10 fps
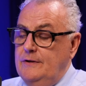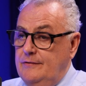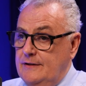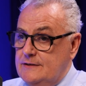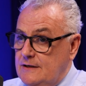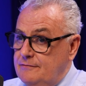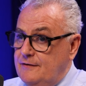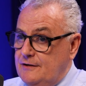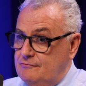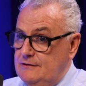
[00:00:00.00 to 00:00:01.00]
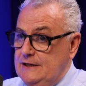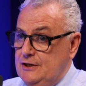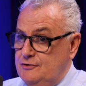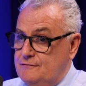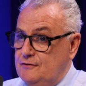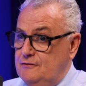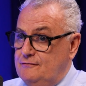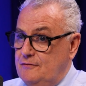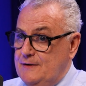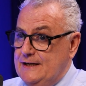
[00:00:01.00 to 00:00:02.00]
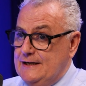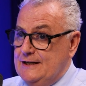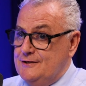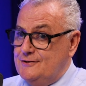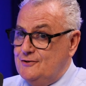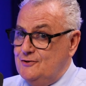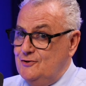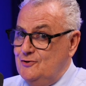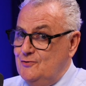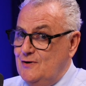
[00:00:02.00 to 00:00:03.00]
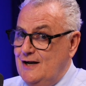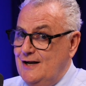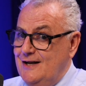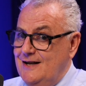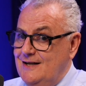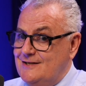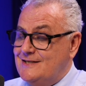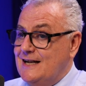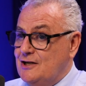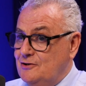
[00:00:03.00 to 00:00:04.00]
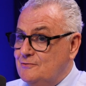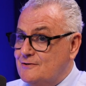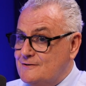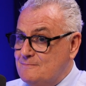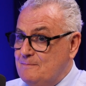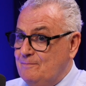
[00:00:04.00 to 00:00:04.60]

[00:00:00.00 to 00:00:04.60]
of the things I found really useful for me is to set goals,